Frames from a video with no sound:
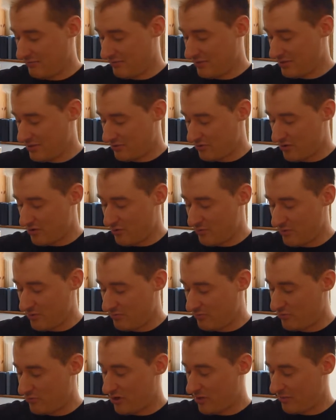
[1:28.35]
they don't
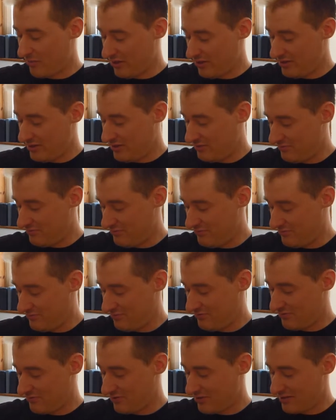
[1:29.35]
open properly
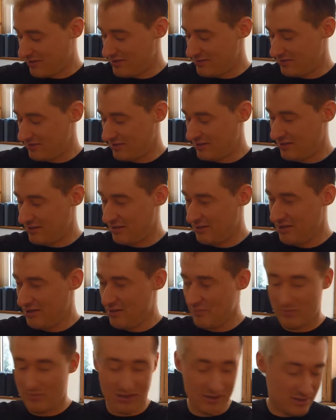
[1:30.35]
or easily,
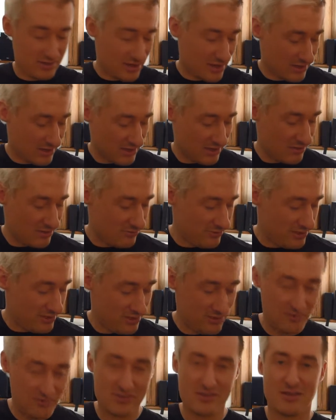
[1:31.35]
but I can
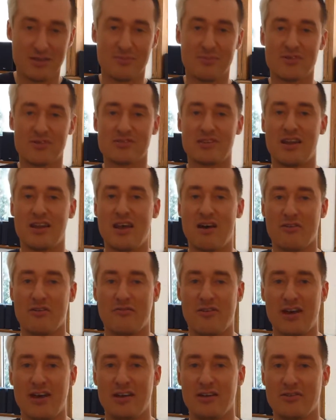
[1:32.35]
reuse them to send out
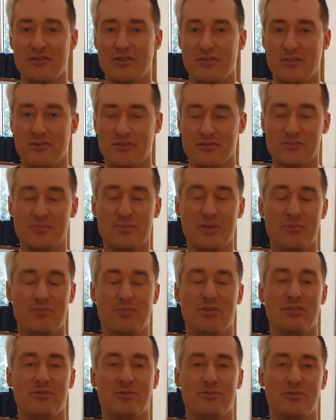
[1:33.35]
vinyl to those
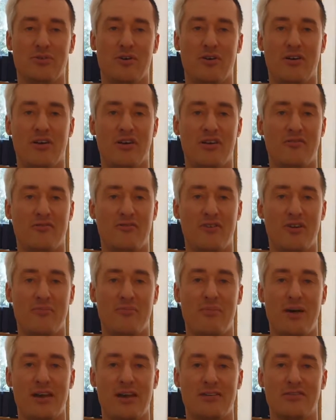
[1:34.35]
people who order from
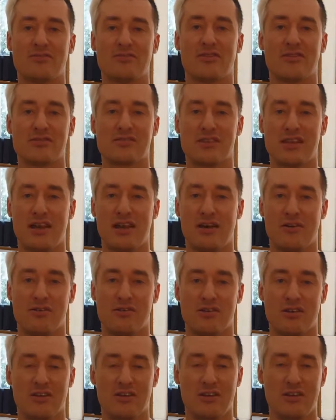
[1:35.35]
my Discogs account,
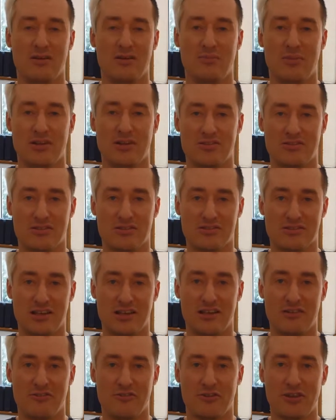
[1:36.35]
my Discogs
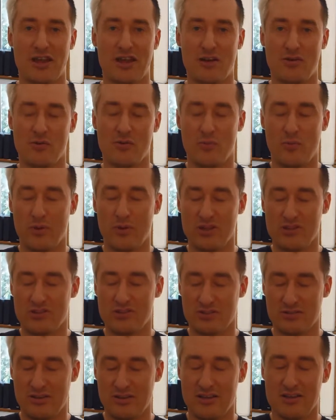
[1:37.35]
seller account,
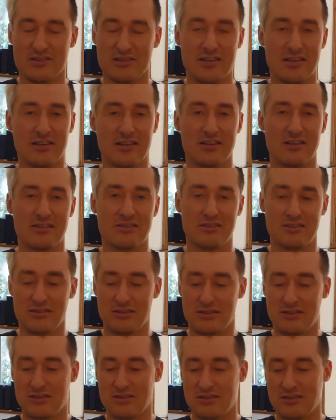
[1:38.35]
which is linked
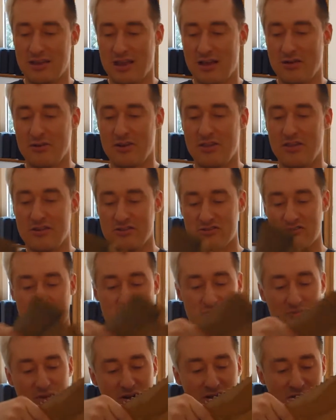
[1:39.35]
down in the
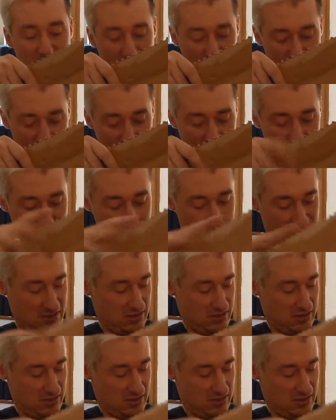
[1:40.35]
description box below.